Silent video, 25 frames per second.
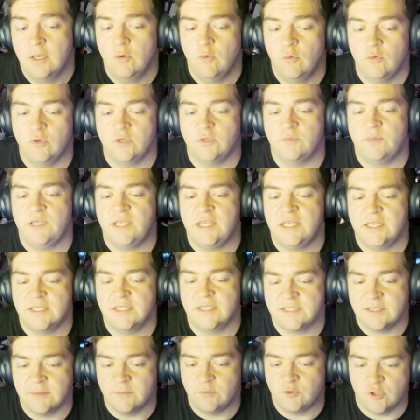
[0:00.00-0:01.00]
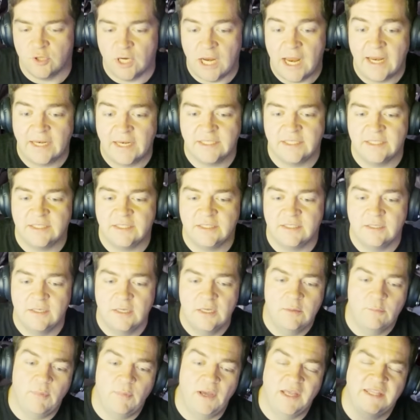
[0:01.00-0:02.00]
would be subtracted
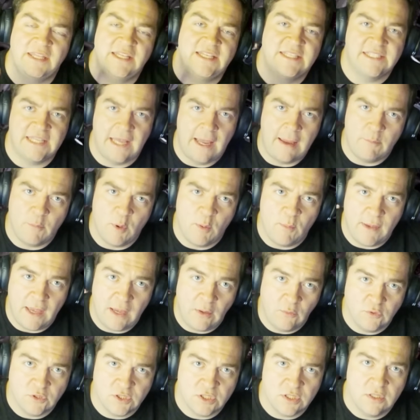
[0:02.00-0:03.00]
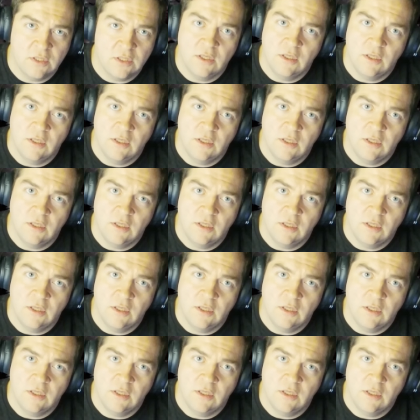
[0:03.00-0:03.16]
by the same amount,